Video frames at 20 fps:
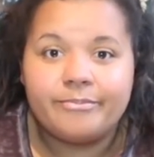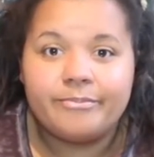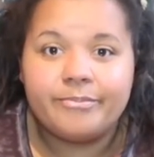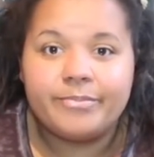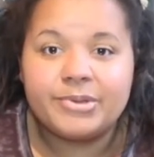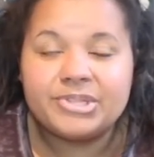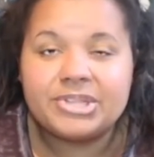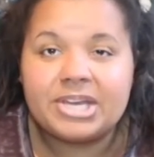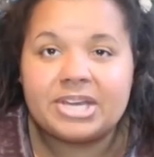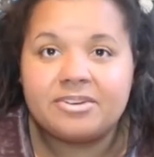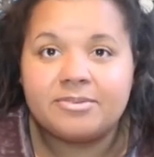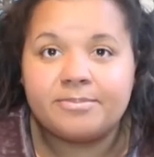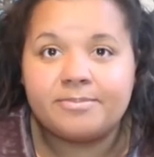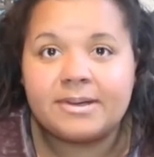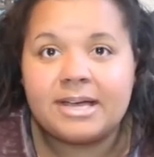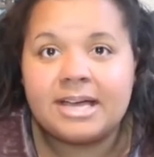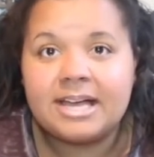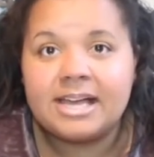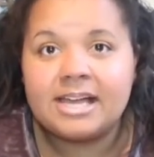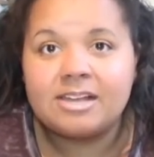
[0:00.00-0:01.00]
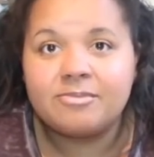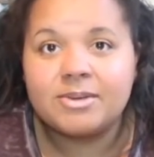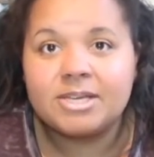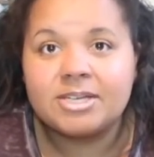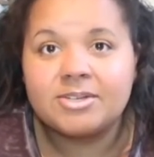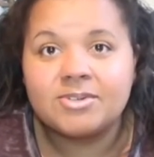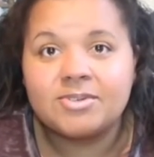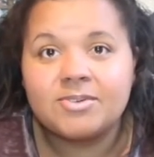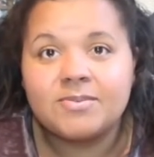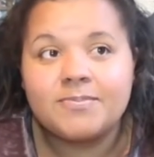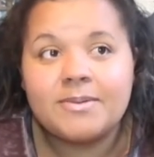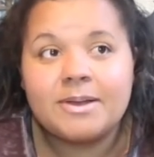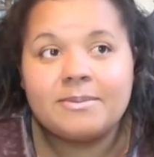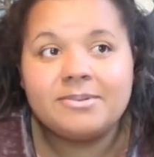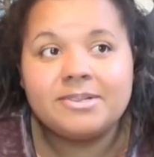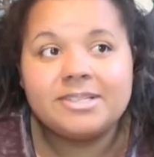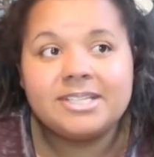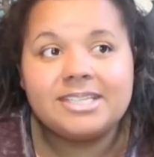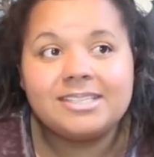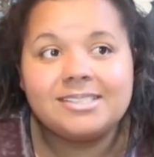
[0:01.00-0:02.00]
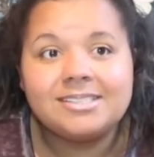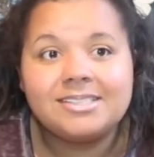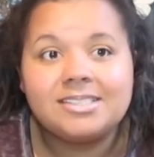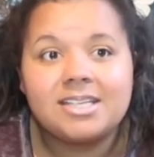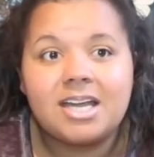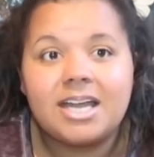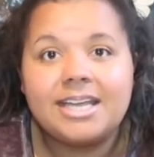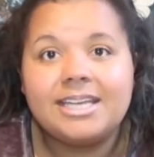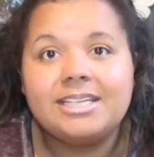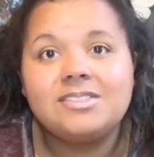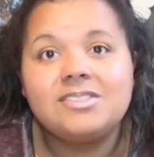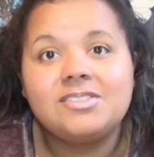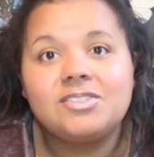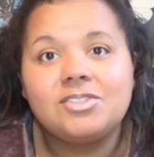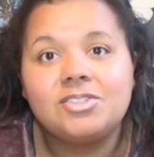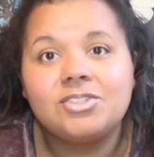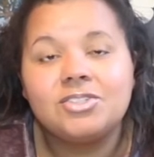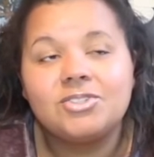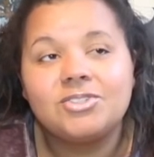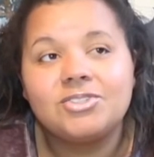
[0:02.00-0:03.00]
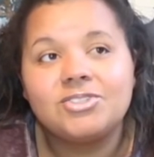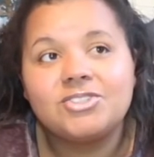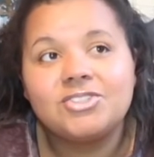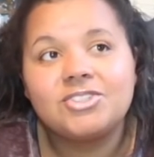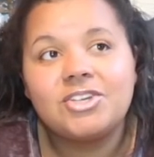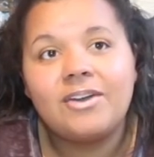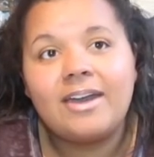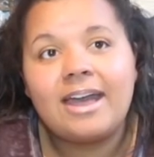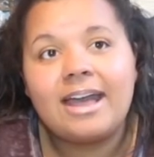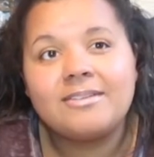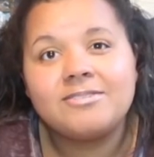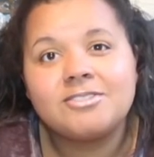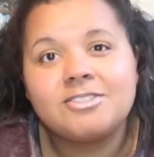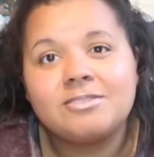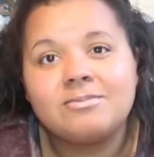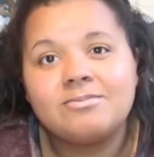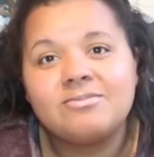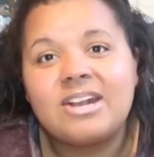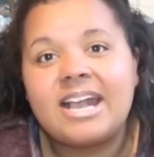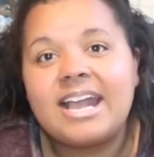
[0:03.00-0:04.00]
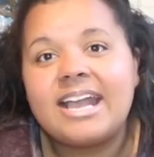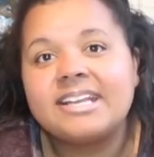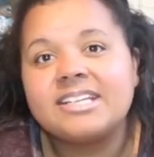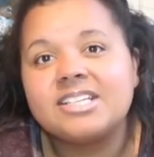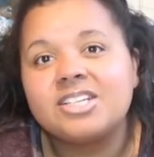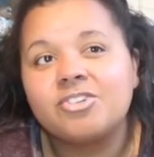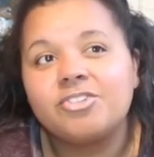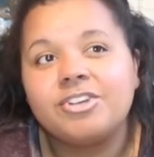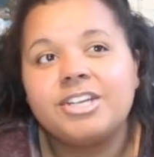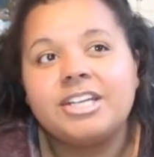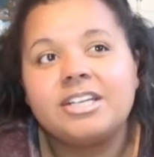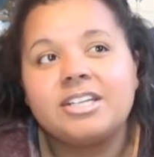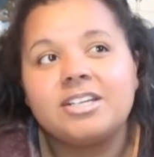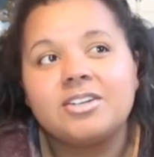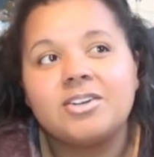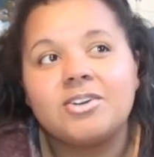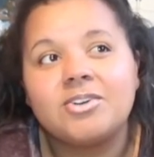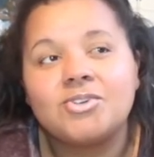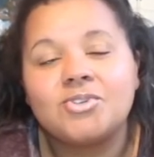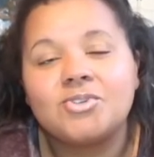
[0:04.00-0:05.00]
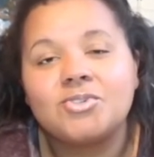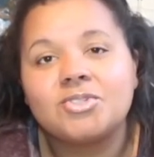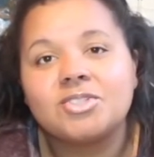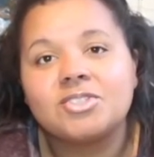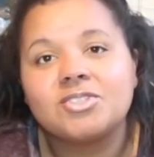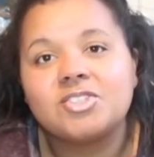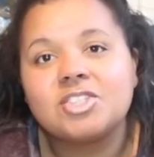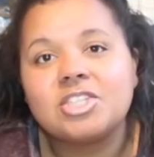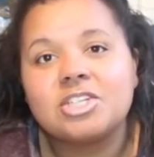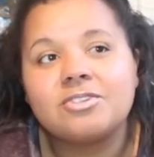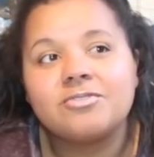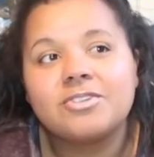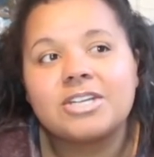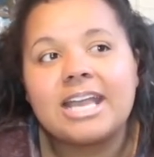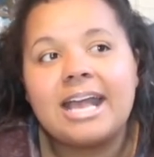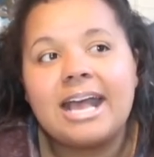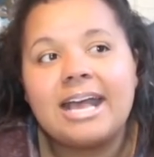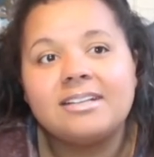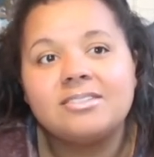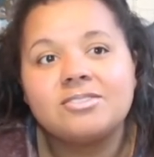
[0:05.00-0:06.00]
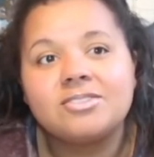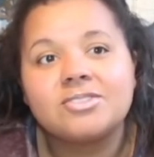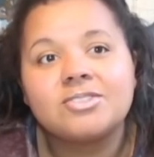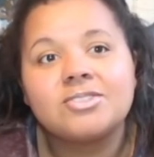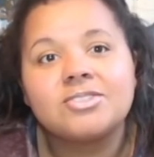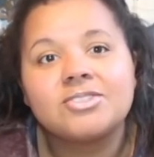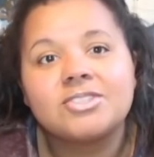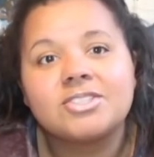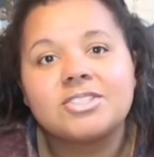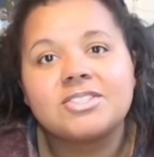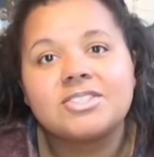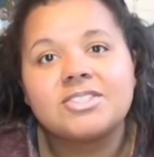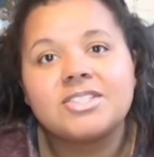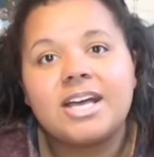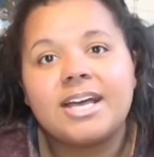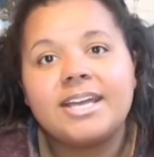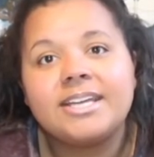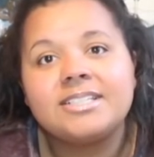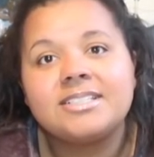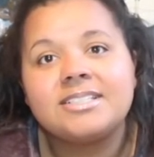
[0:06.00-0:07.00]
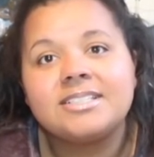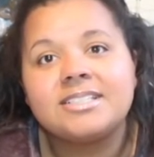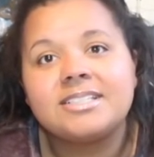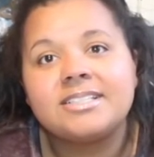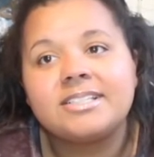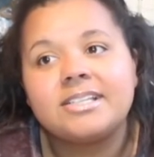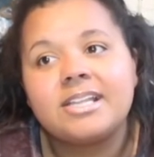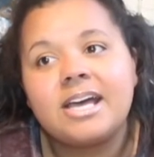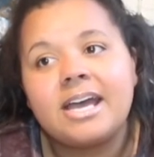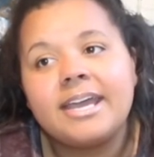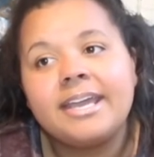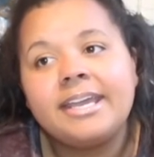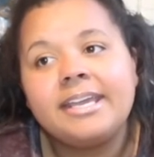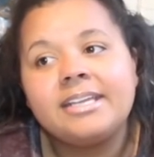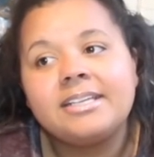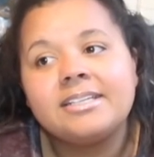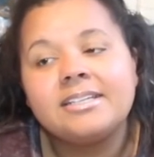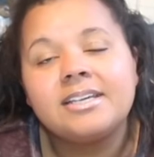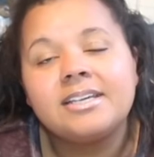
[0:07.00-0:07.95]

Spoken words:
put that in your bath, make it all bubbly and nice. You could also have some red and green and gold and silver candles on the side to light.